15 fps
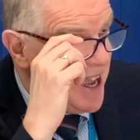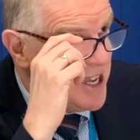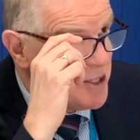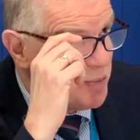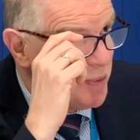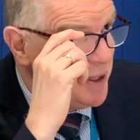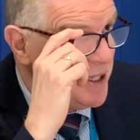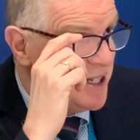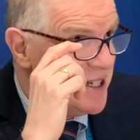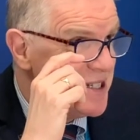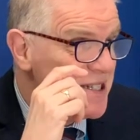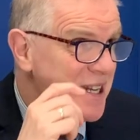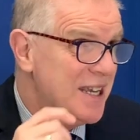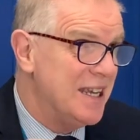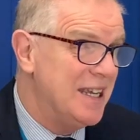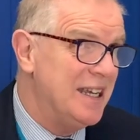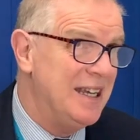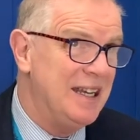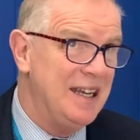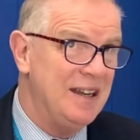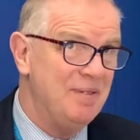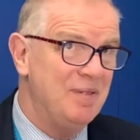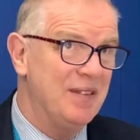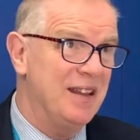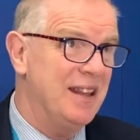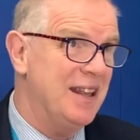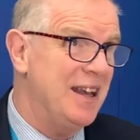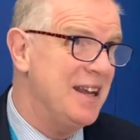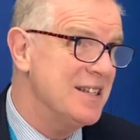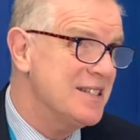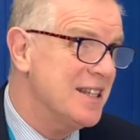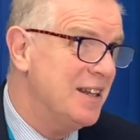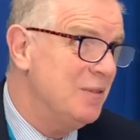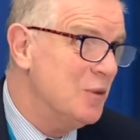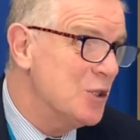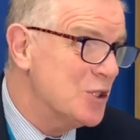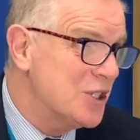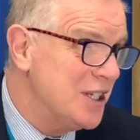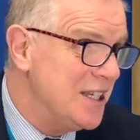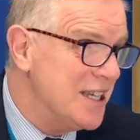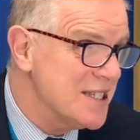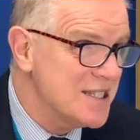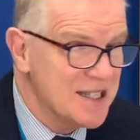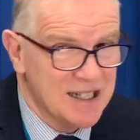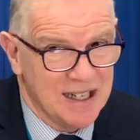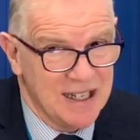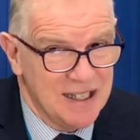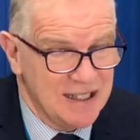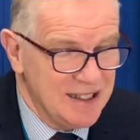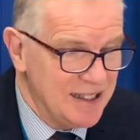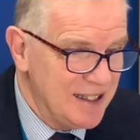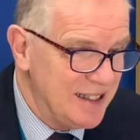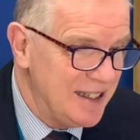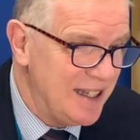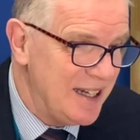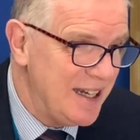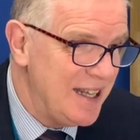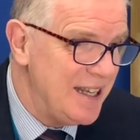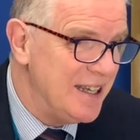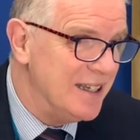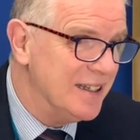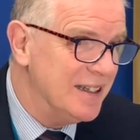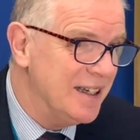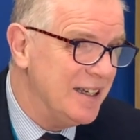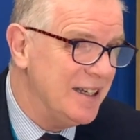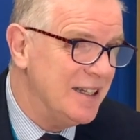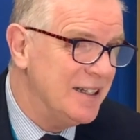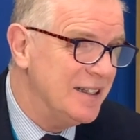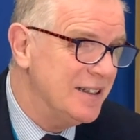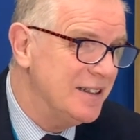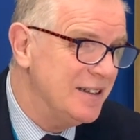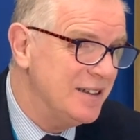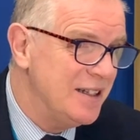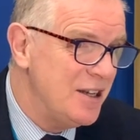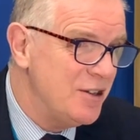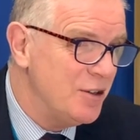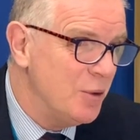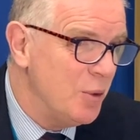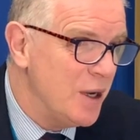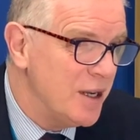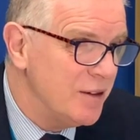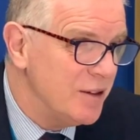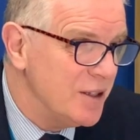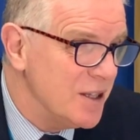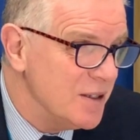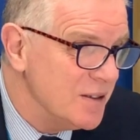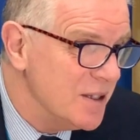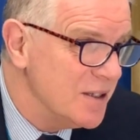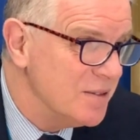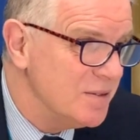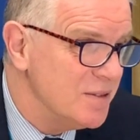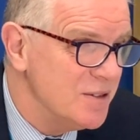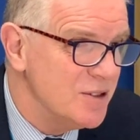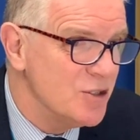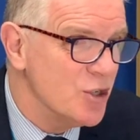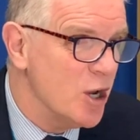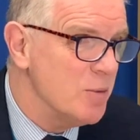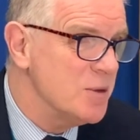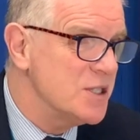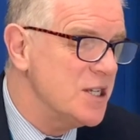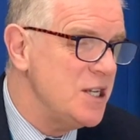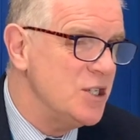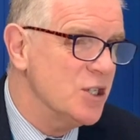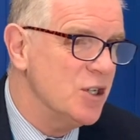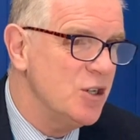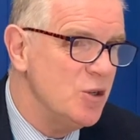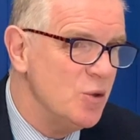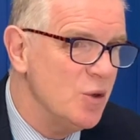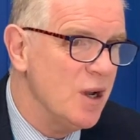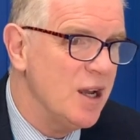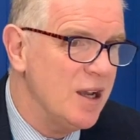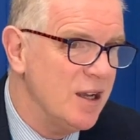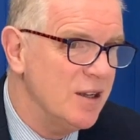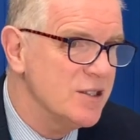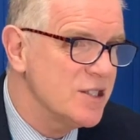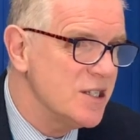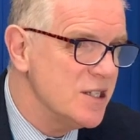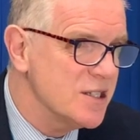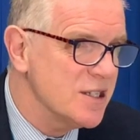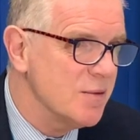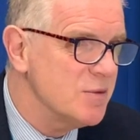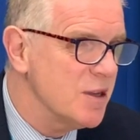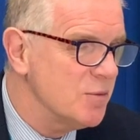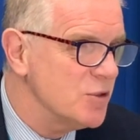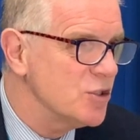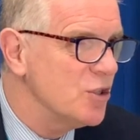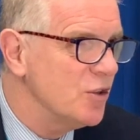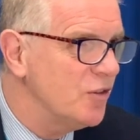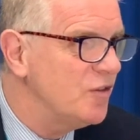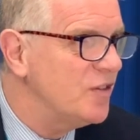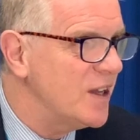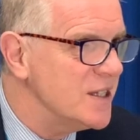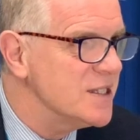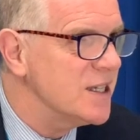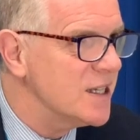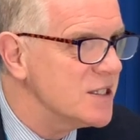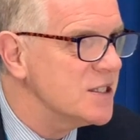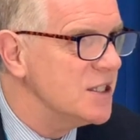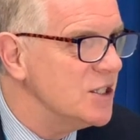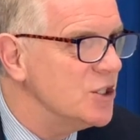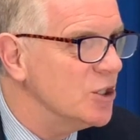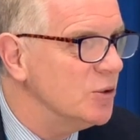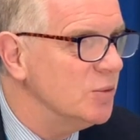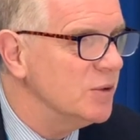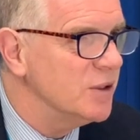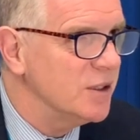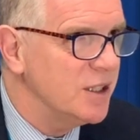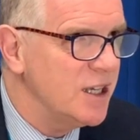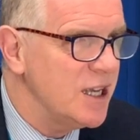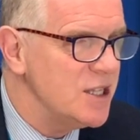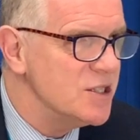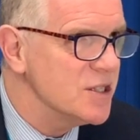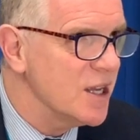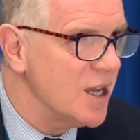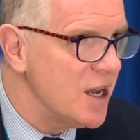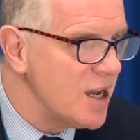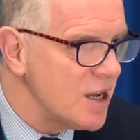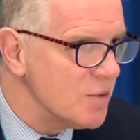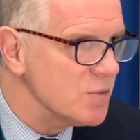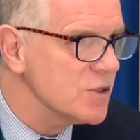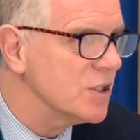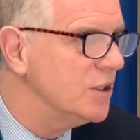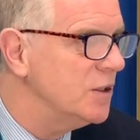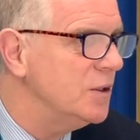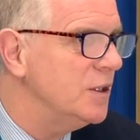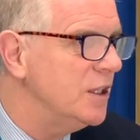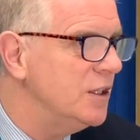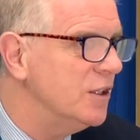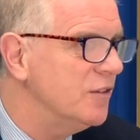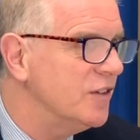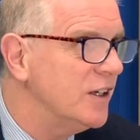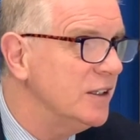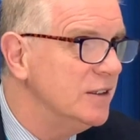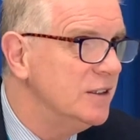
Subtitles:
It's brilliant, isn't it? I sat and watched it yesterday in here. Linda Aware, the drama teacher who since September has done a fantastic job. The kids absolutely love her.